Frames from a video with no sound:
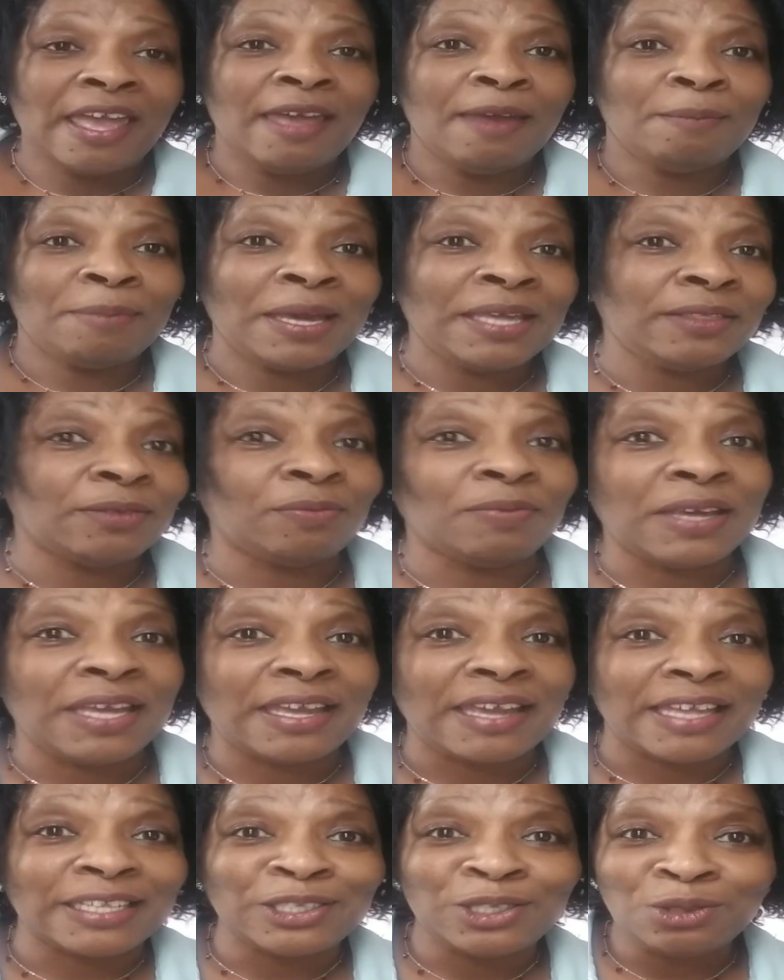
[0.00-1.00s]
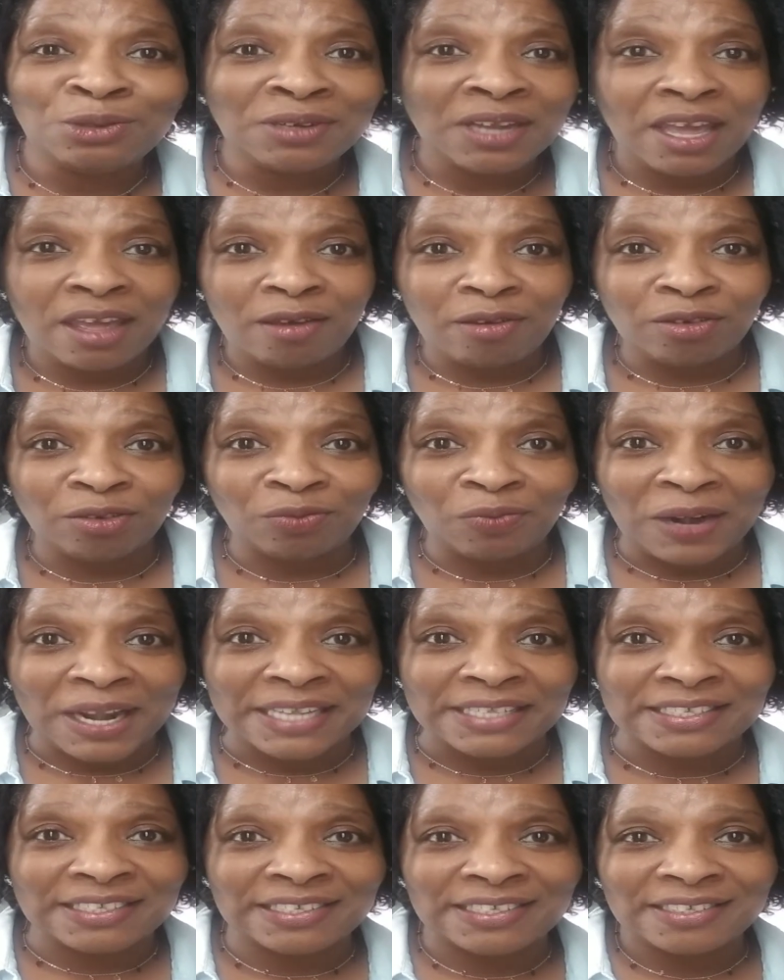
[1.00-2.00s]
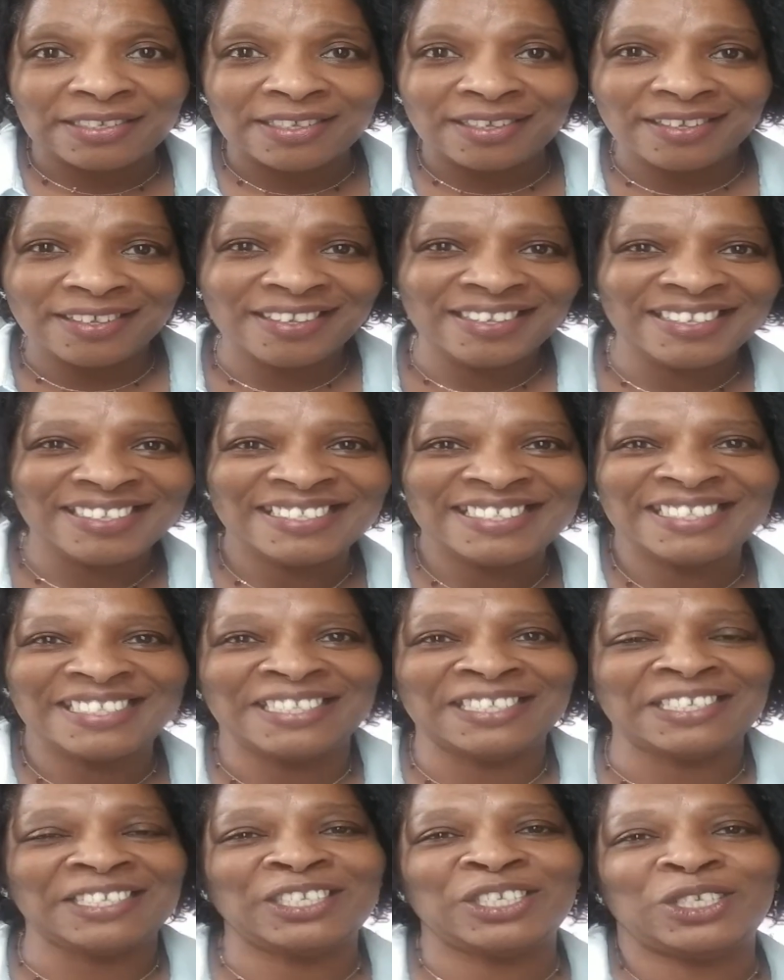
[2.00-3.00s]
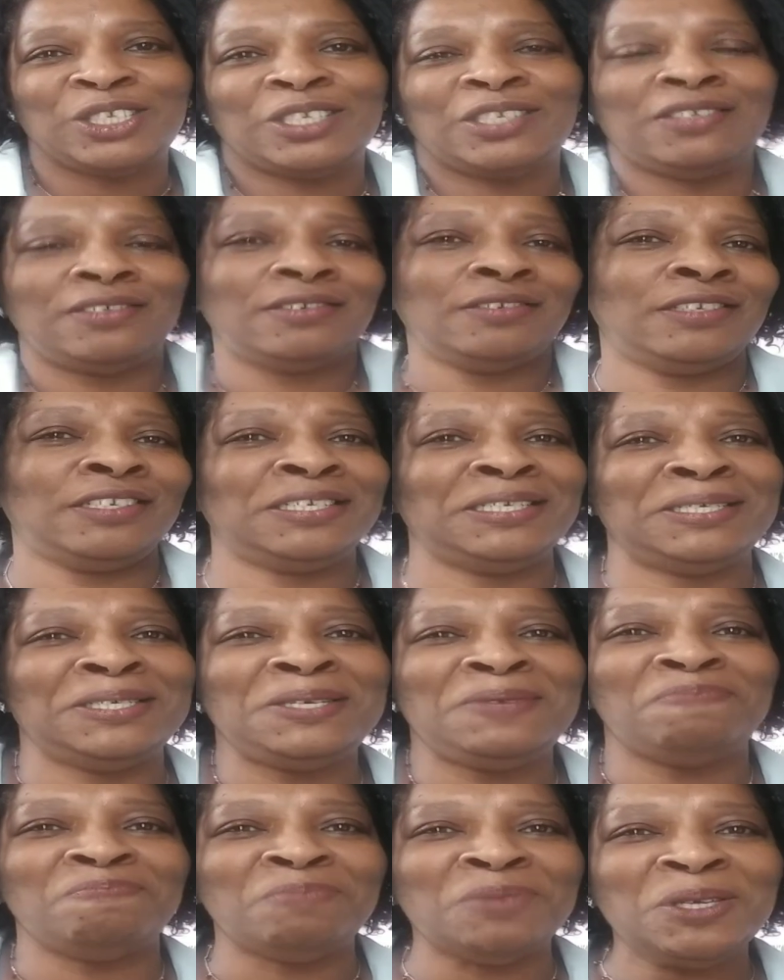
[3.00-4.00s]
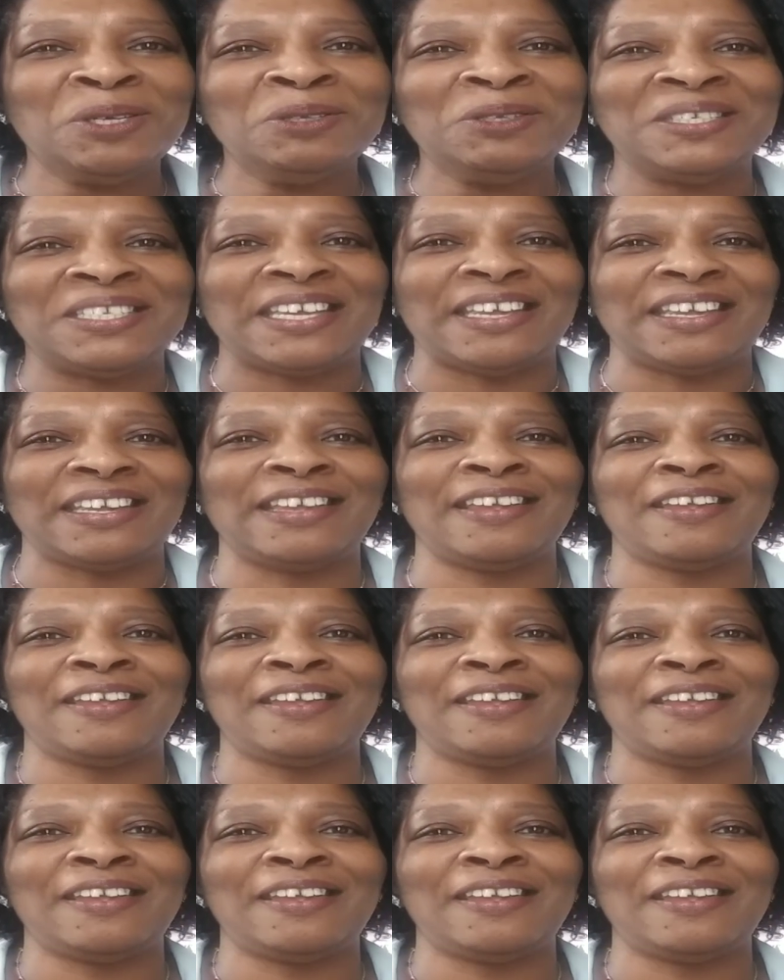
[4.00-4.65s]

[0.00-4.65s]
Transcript: By the way, I do not own rights to this good music.